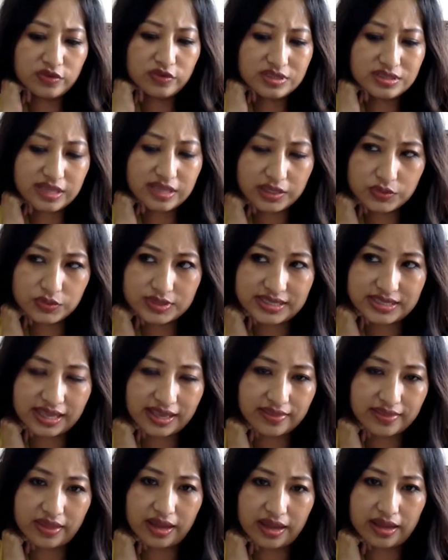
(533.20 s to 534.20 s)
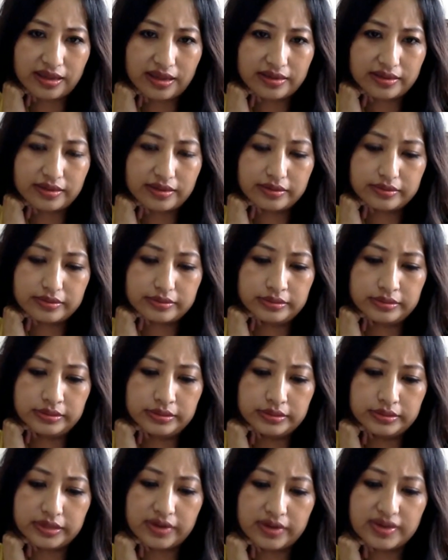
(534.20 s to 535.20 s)
first like to say that
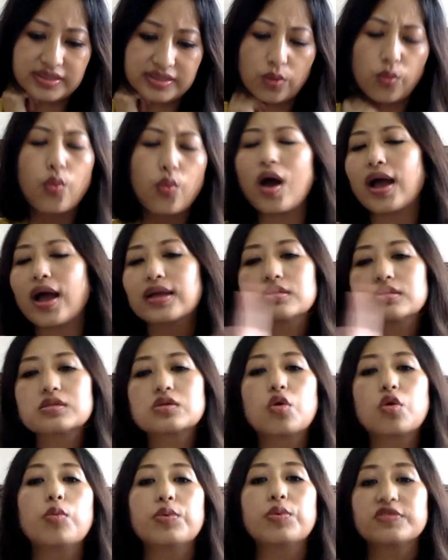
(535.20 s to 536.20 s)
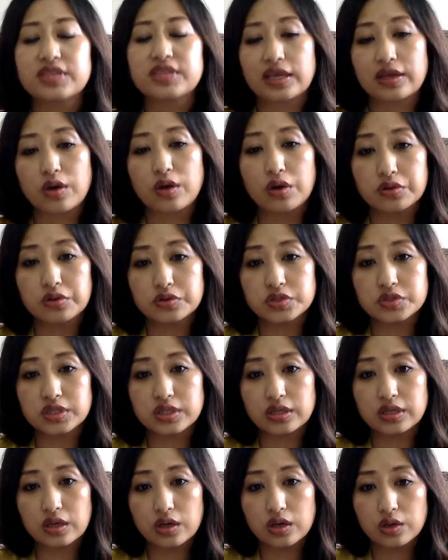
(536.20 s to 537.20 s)
there is a wide scope of
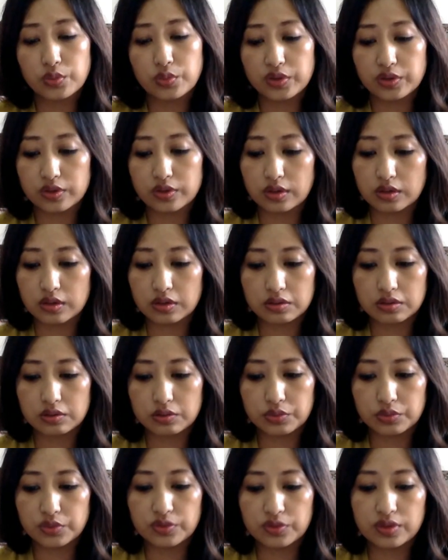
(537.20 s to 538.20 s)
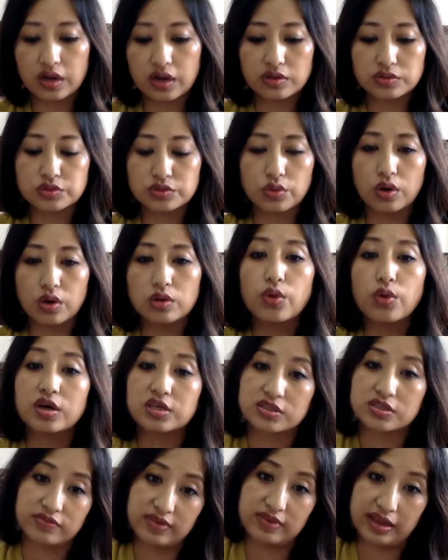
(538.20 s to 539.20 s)
psychology with regard to all
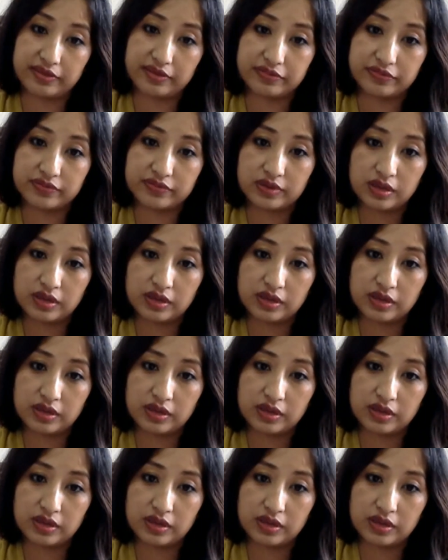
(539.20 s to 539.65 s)
walks of life,